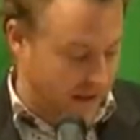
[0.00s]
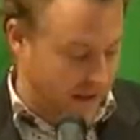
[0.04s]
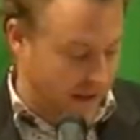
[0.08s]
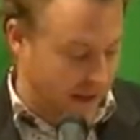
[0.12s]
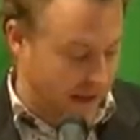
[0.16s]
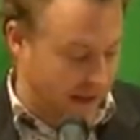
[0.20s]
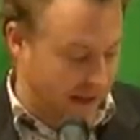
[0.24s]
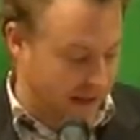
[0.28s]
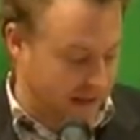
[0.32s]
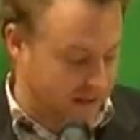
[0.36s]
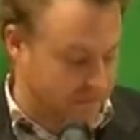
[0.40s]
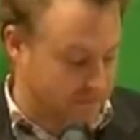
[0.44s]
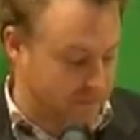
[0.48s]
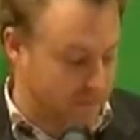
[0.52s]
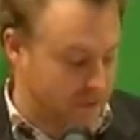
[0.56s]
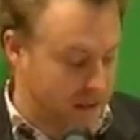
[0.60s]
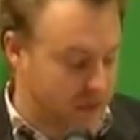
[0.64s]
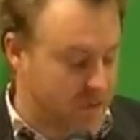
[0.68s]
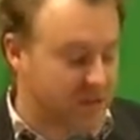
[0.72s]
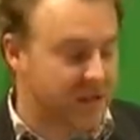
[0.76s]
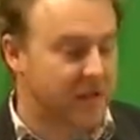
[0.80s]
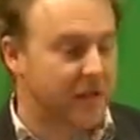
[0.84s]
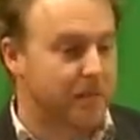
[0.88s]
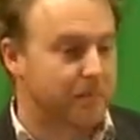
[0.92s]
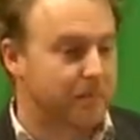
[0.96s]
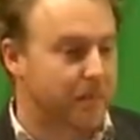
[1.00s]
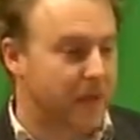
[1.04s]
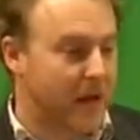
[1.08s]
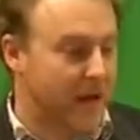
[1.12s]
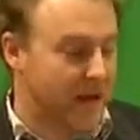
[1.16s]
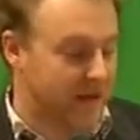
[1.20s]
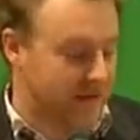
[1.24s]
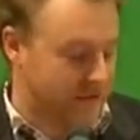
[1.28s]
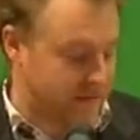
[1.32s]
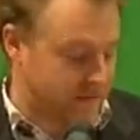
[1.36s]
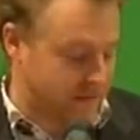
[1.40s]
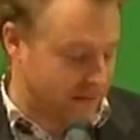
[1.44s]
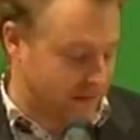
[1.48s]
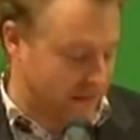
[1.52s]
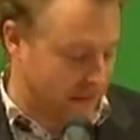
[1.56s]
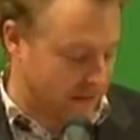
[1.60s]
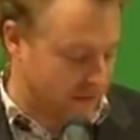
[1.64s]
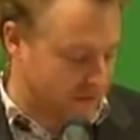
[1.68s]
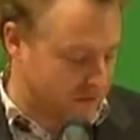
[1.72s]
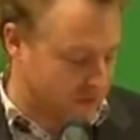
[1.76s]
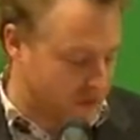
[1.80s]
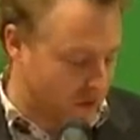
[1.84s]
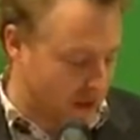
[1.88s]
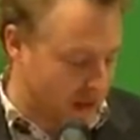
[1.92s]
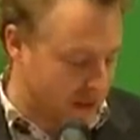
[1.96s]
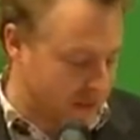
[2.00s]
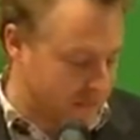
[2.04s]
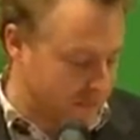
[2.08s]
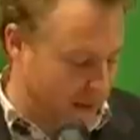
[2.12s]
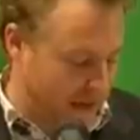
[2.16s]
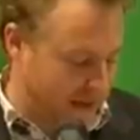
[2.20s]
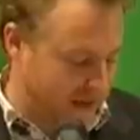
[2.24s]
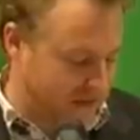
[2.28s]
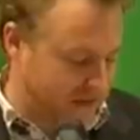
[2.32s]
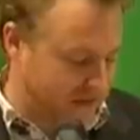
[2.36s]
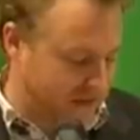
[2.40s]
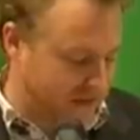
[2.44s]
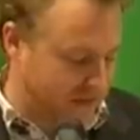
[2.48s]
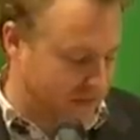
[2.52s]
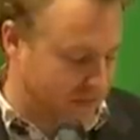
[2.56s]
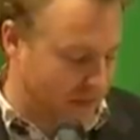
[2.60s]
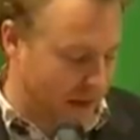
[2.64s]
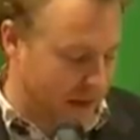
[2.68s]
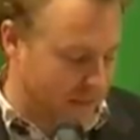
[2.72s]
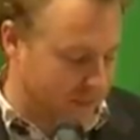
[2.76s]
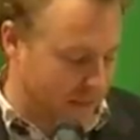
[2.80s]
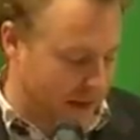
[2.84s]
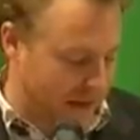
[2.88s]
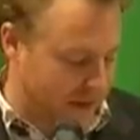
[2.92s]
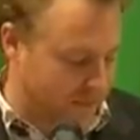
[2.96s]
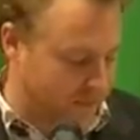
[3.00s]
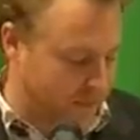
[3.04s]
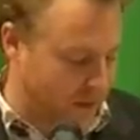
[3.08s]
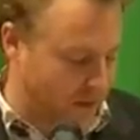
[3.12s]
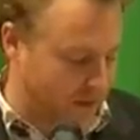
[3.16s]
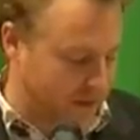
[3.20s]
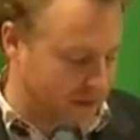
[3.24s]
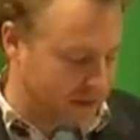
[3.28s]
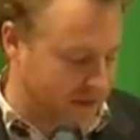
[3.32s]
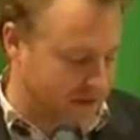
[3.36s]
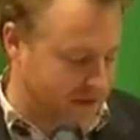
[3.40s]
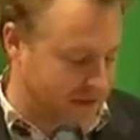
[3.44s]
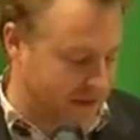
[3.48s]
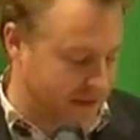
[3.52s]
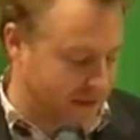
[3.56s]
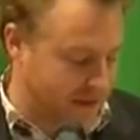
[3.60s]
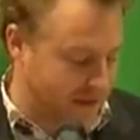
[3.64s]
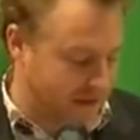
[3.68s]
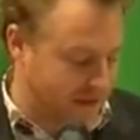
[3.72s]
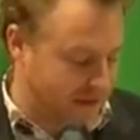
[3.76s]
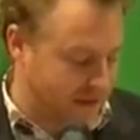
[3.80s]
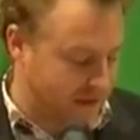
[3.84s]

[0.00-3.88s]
I had muted breath and dry pens in my back pocket